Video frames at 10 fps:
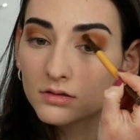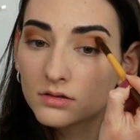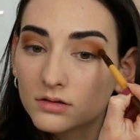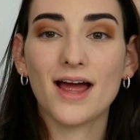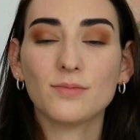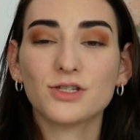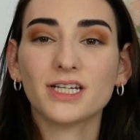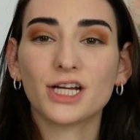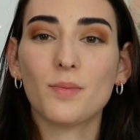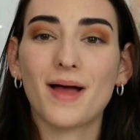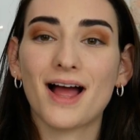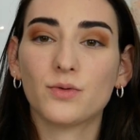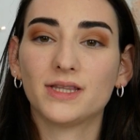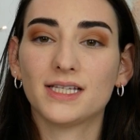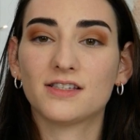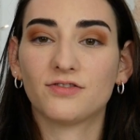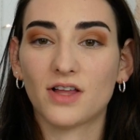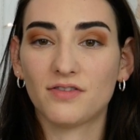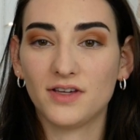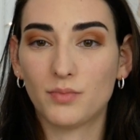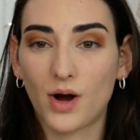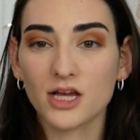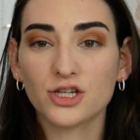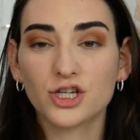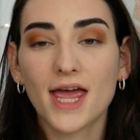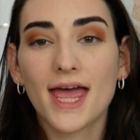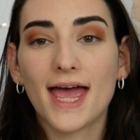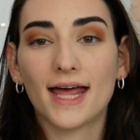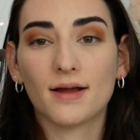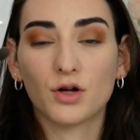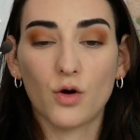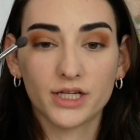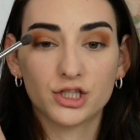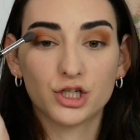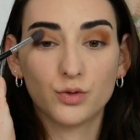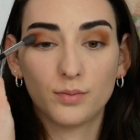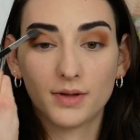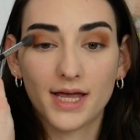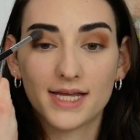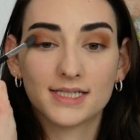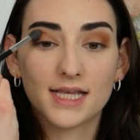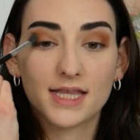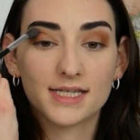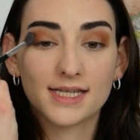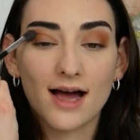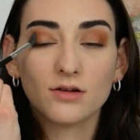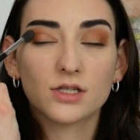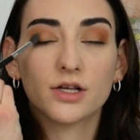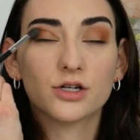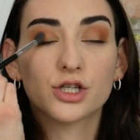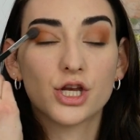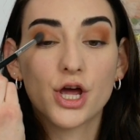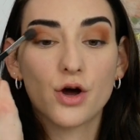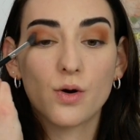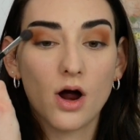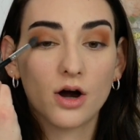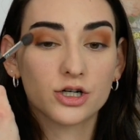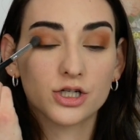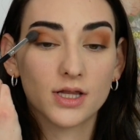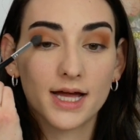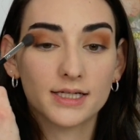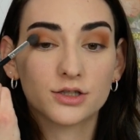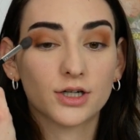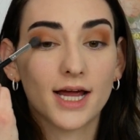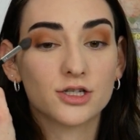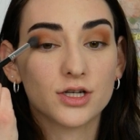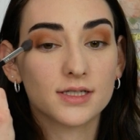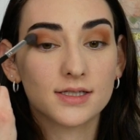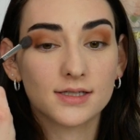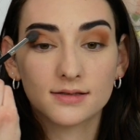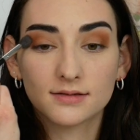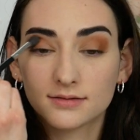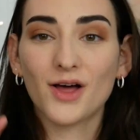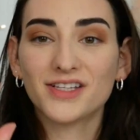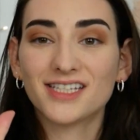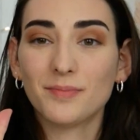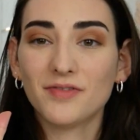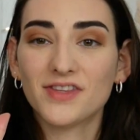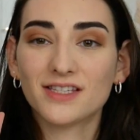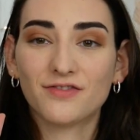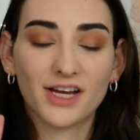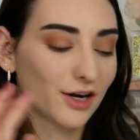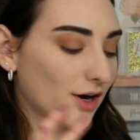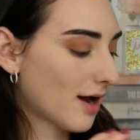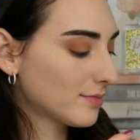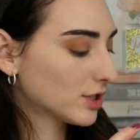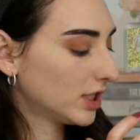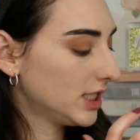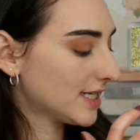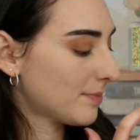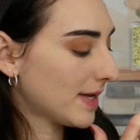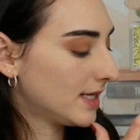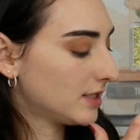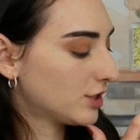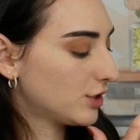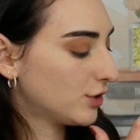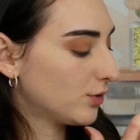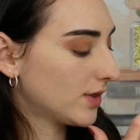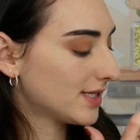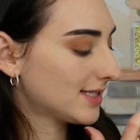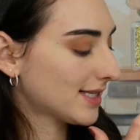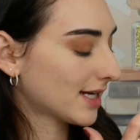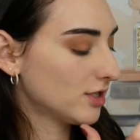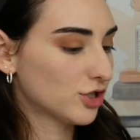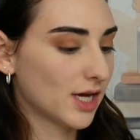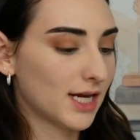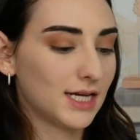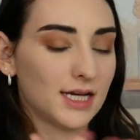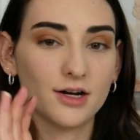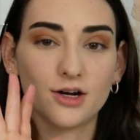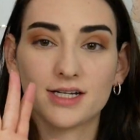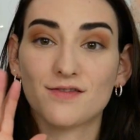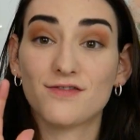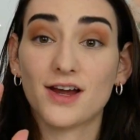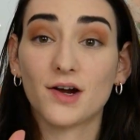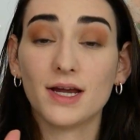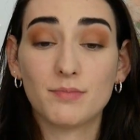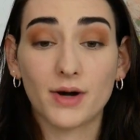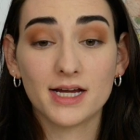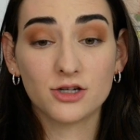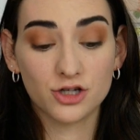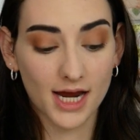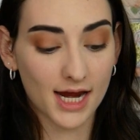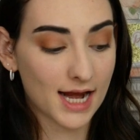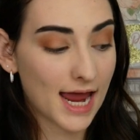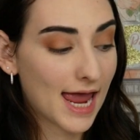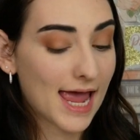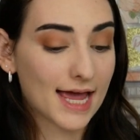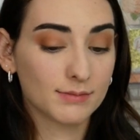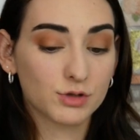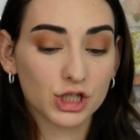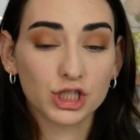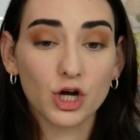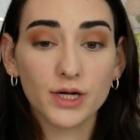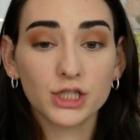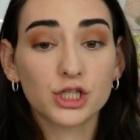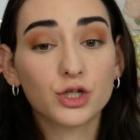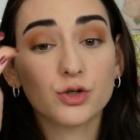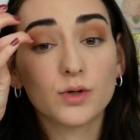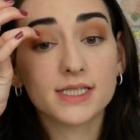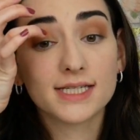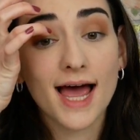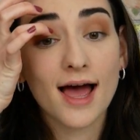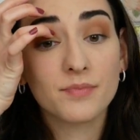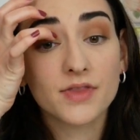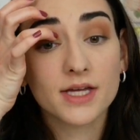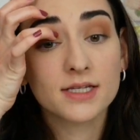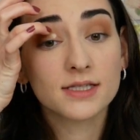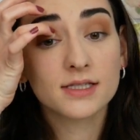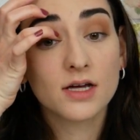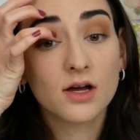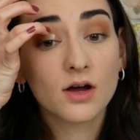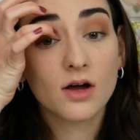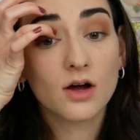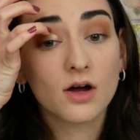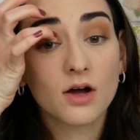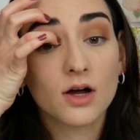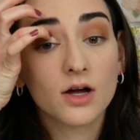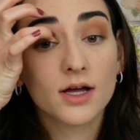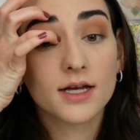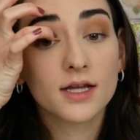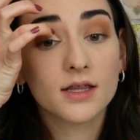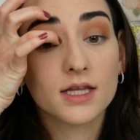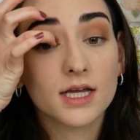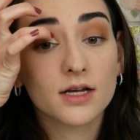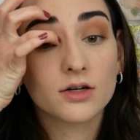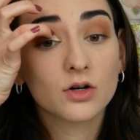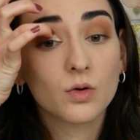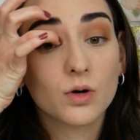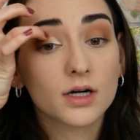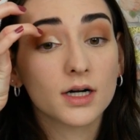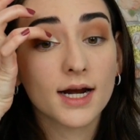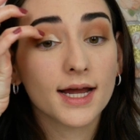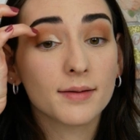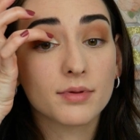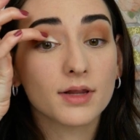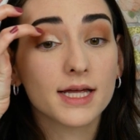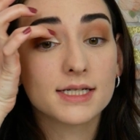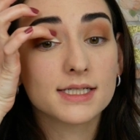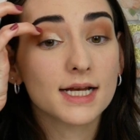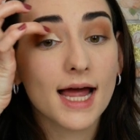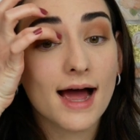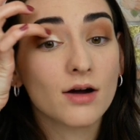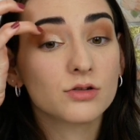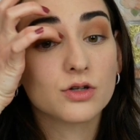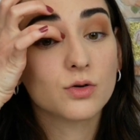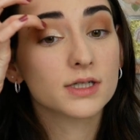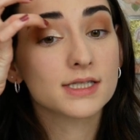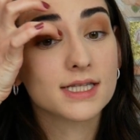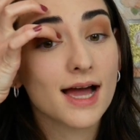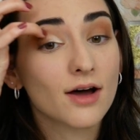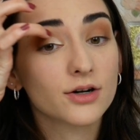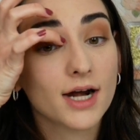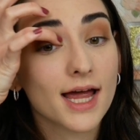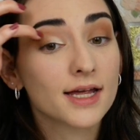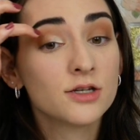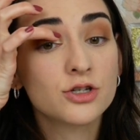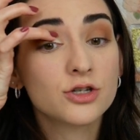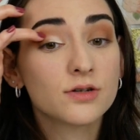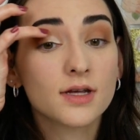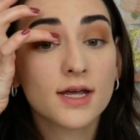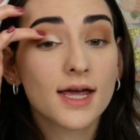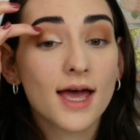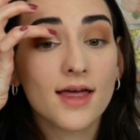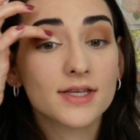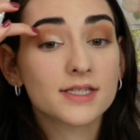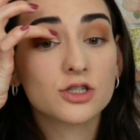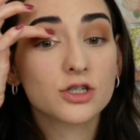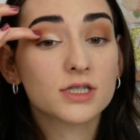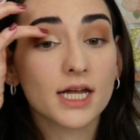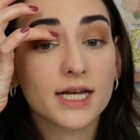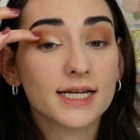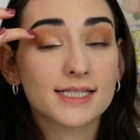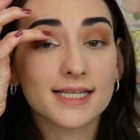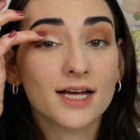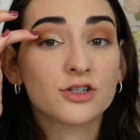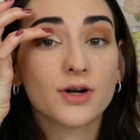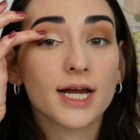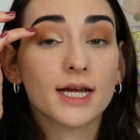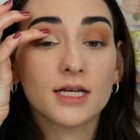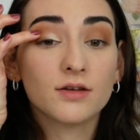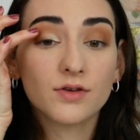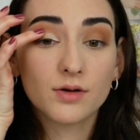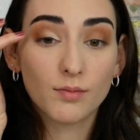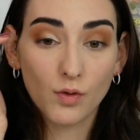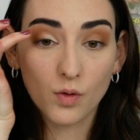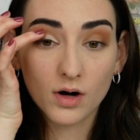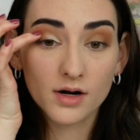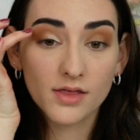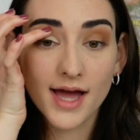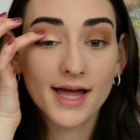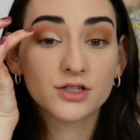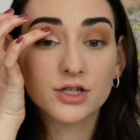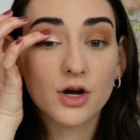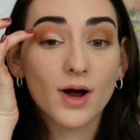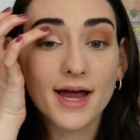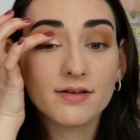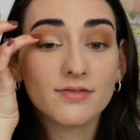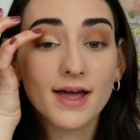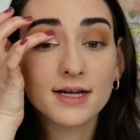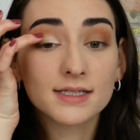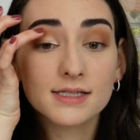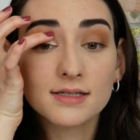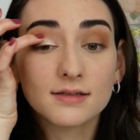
Now I'm just going to go back with this fluffy brush, and I'm going to blend this out so there's no harsh lines or edges. On the tip of this finger, I'm just going to dip into this second shade here. It's a very bright shade, and I'm just going to tap this on the inner corner and blend it out towards the outer edge. And this is just going to exaggerate even more that doe-eyed effect.